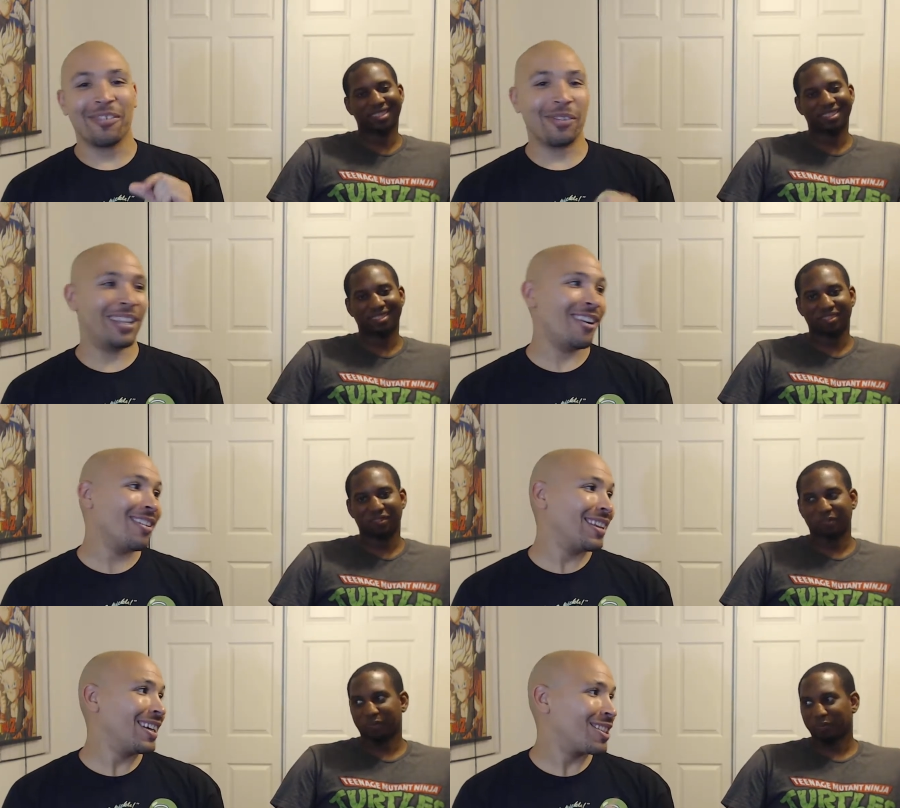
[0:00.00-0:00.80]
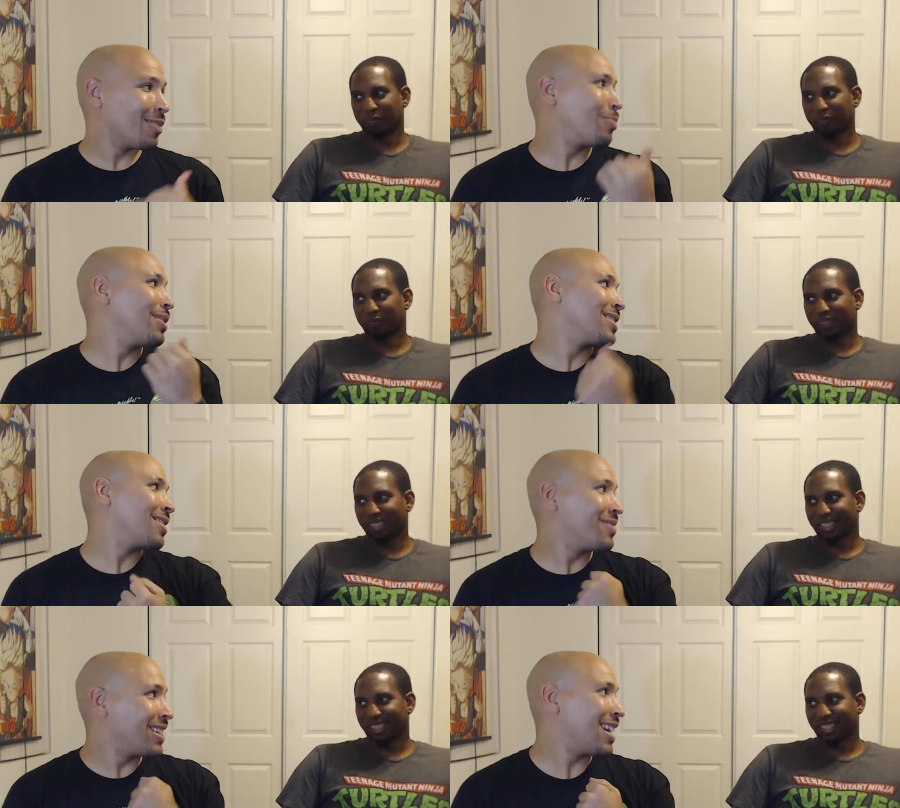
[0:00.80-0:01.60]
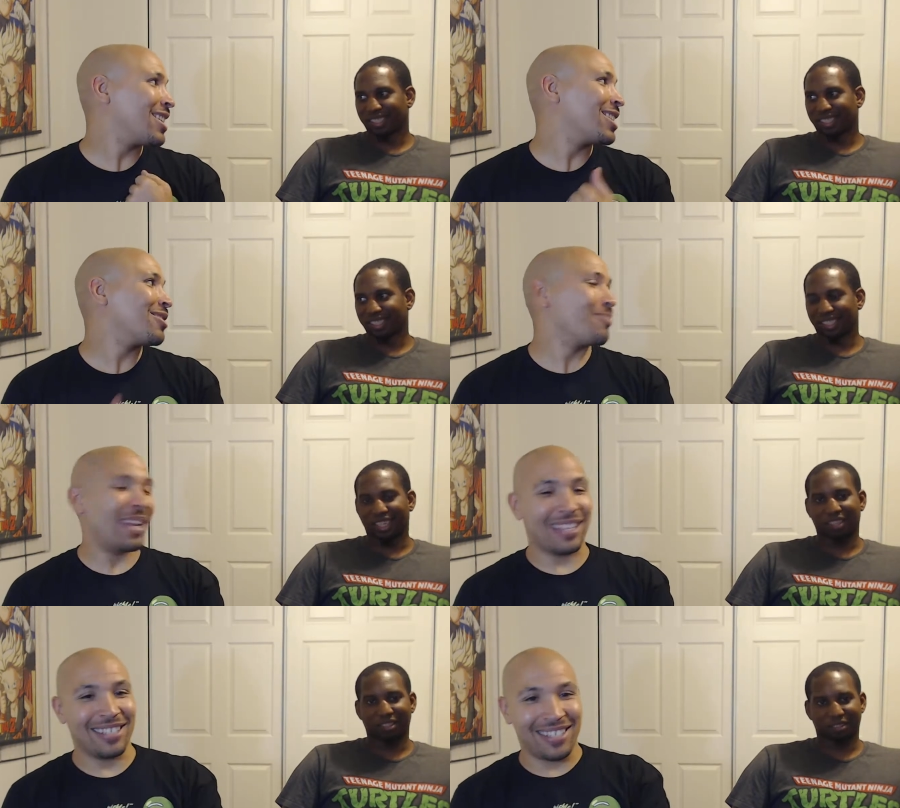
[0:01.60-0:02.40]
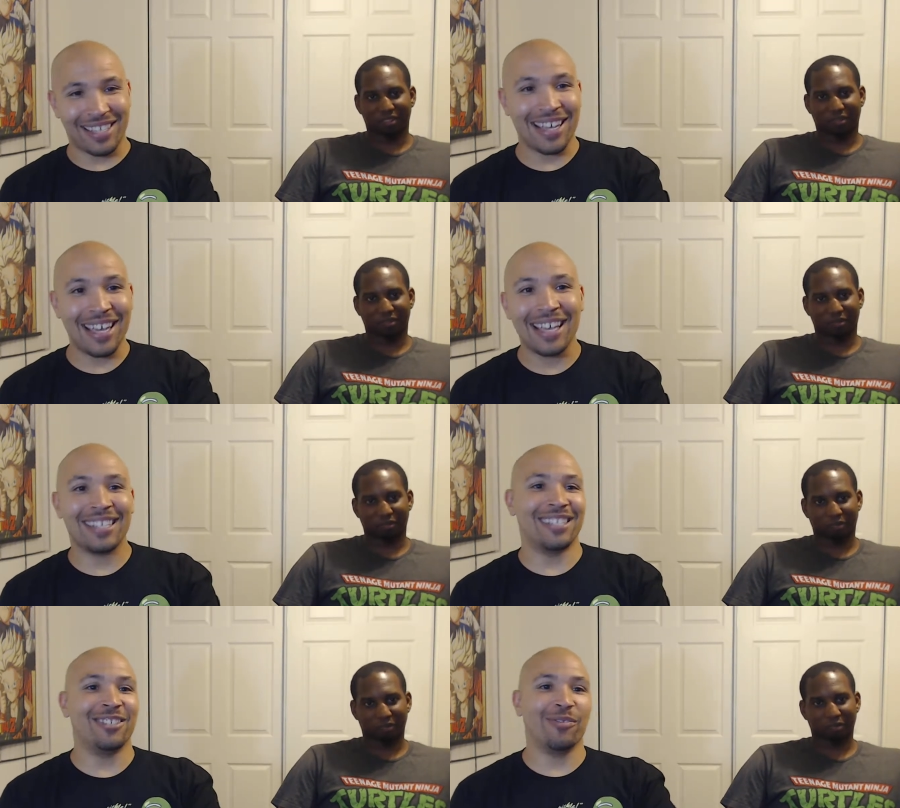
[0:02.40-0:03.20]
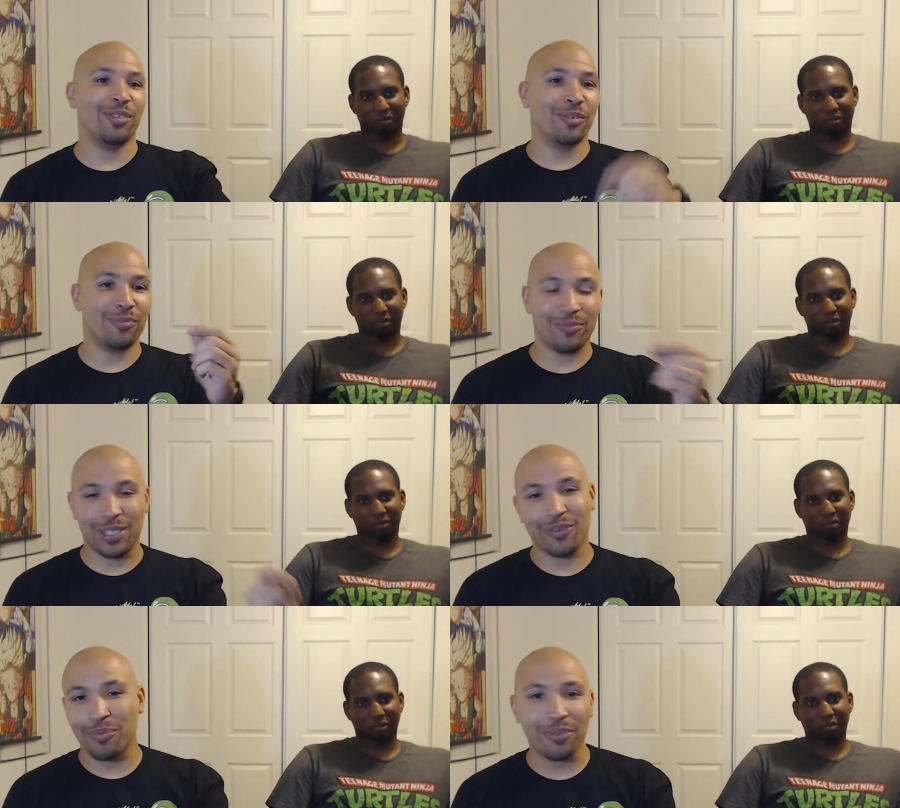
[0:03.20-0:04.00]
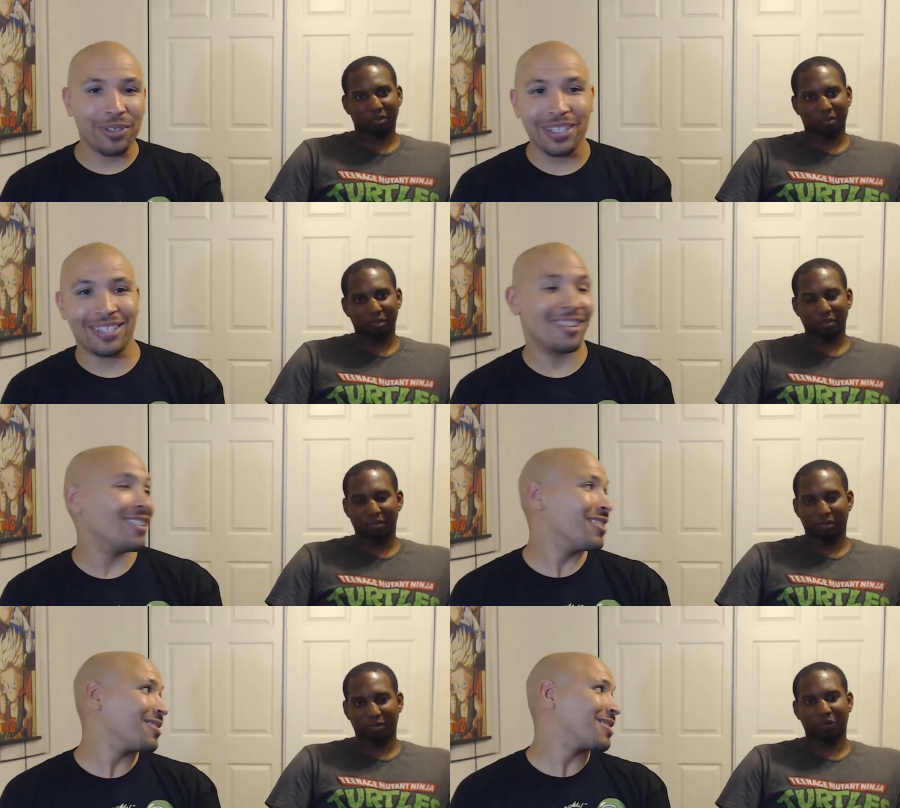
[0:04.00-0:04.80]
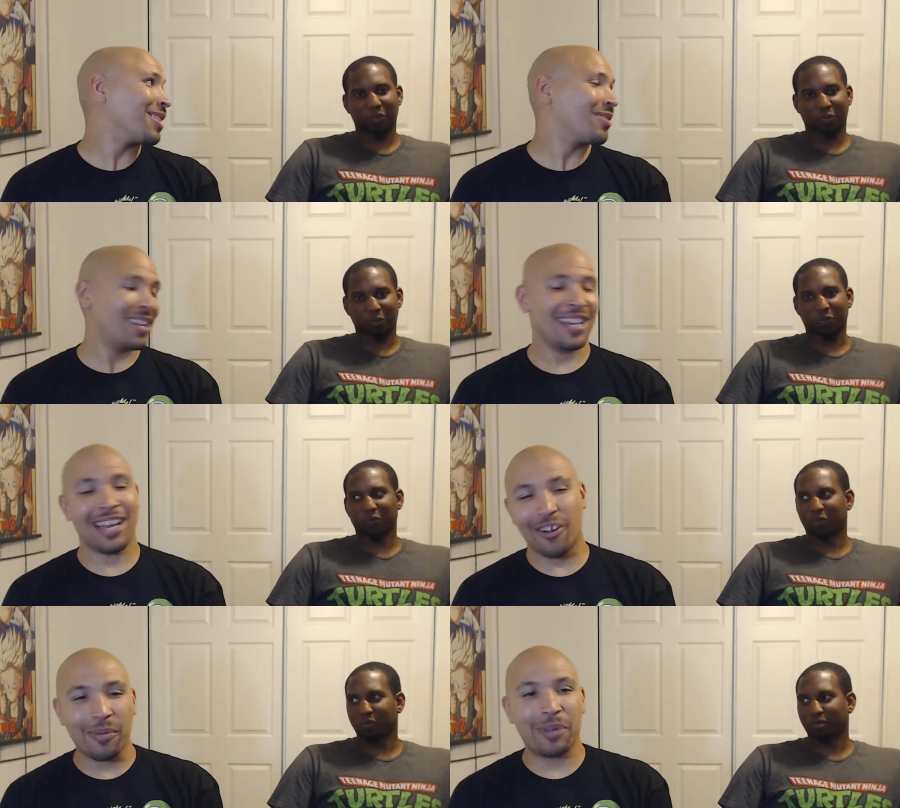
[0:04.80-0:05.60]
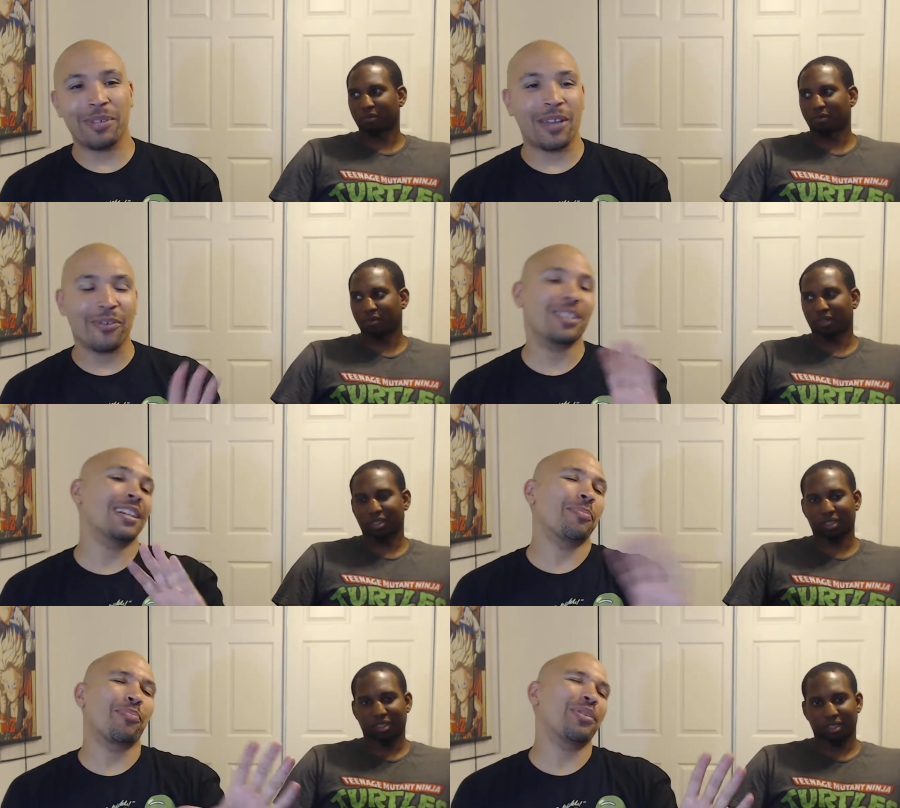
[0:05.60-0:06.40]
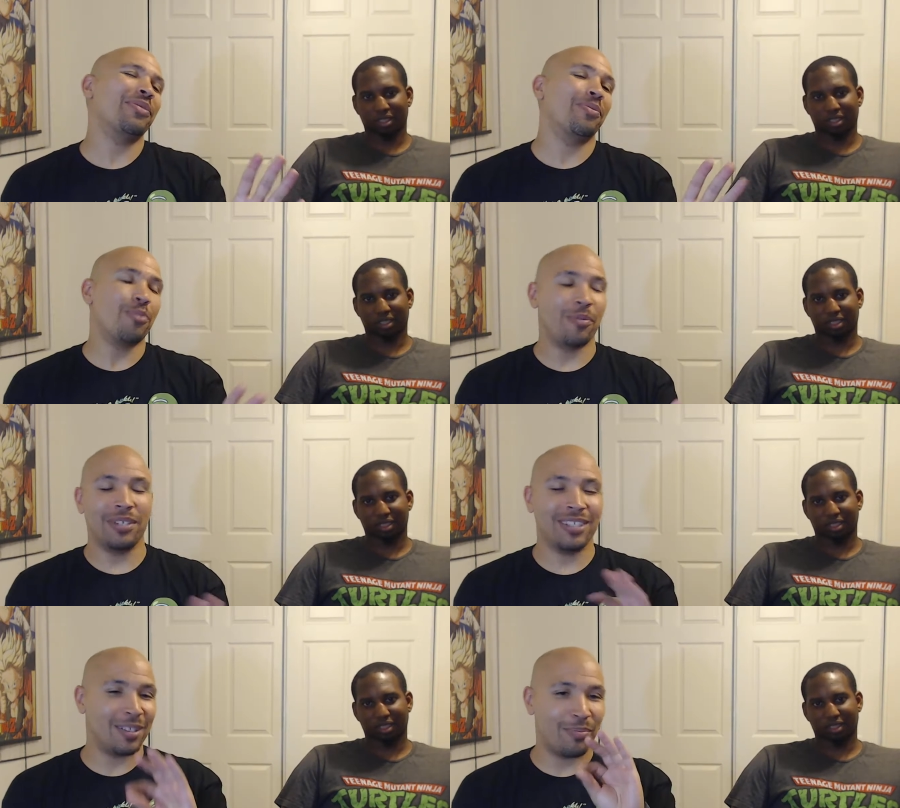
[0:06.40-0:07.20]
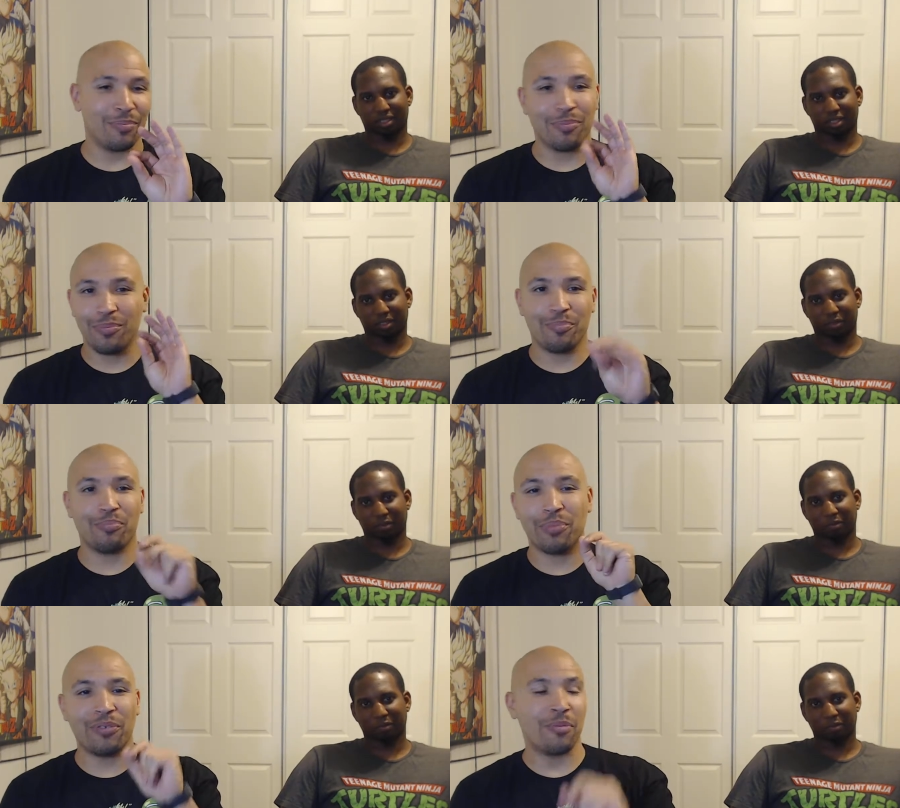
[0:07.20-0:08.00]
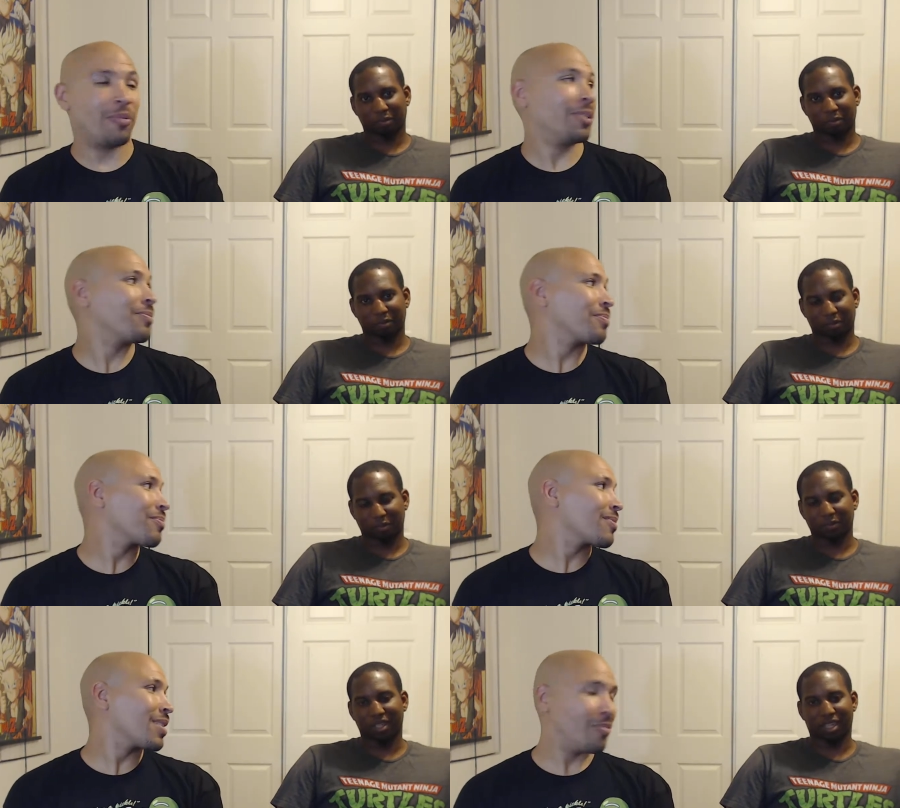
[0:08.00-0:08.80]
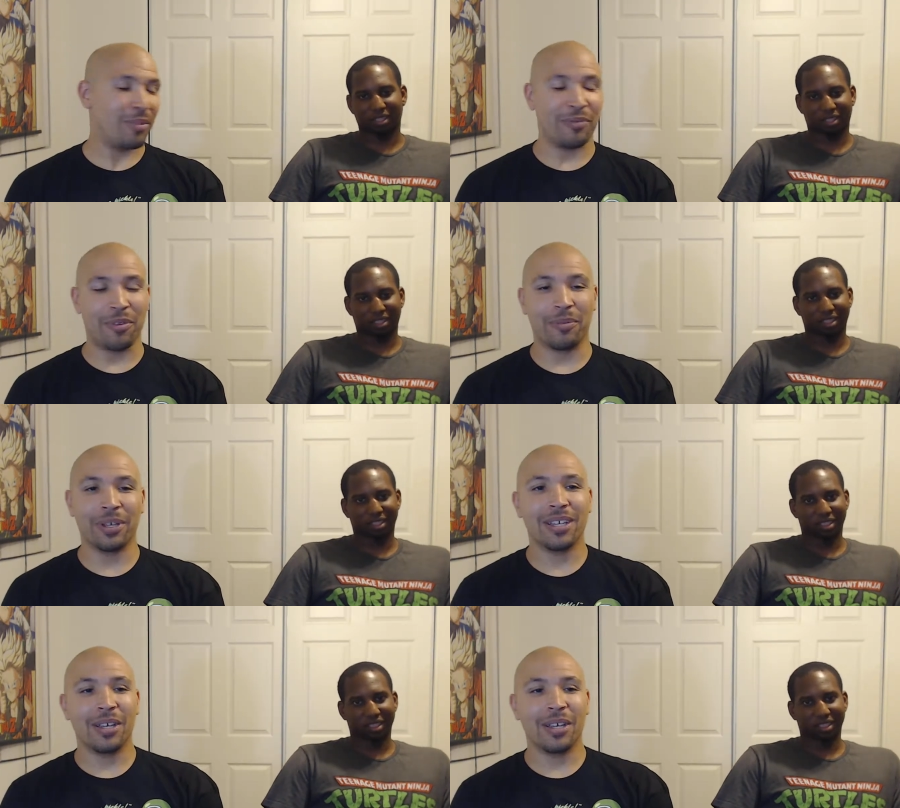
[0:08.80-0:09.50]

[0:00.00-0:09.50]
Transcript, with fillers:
Speaker 1: where they all like start putting stuff together, making yeah. the stakes, and you know the silver bullets and all that other stuff. Kind of reminded me of that for like a brief moment, just a brief moment. Yeah. Brief moment.